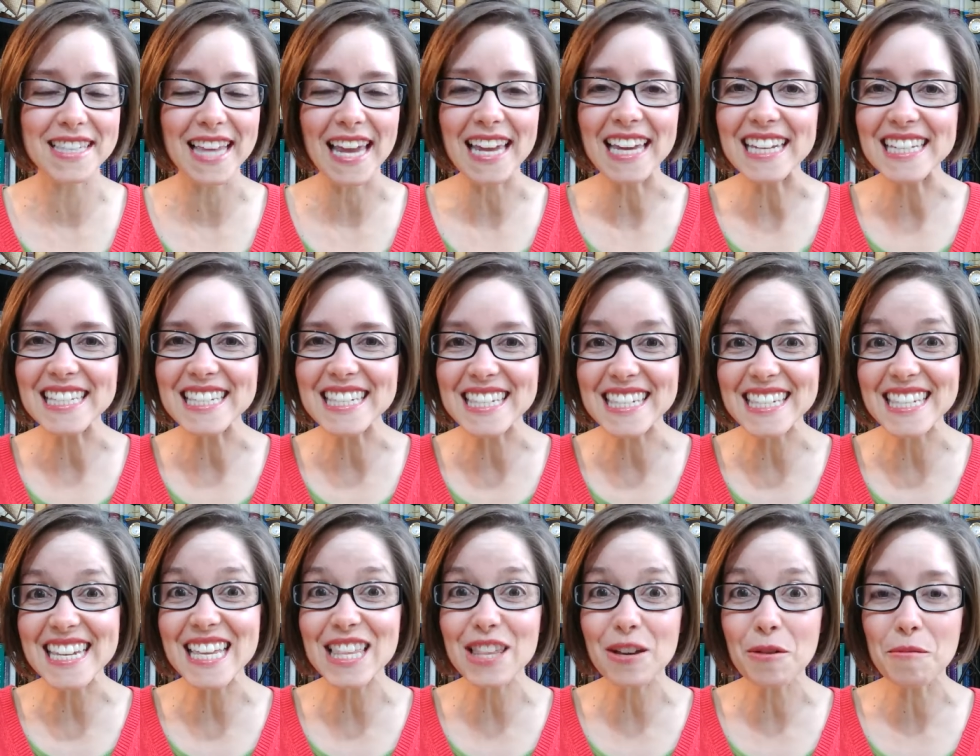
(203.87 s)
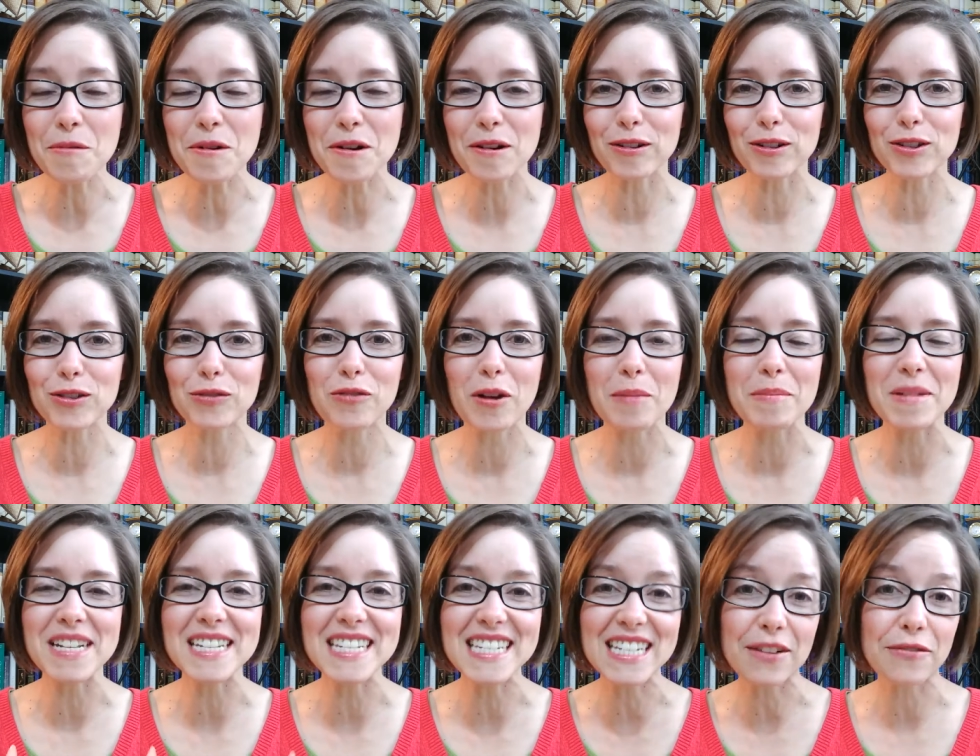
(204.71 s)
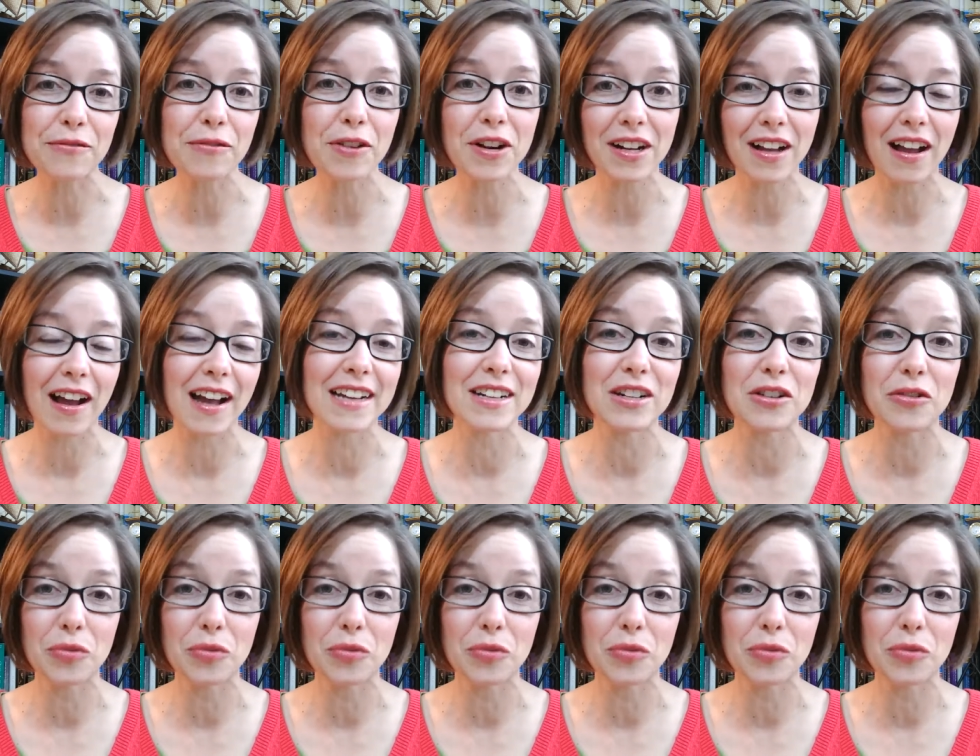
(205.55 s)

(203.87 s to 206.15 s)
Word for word: they can see the world from a different kind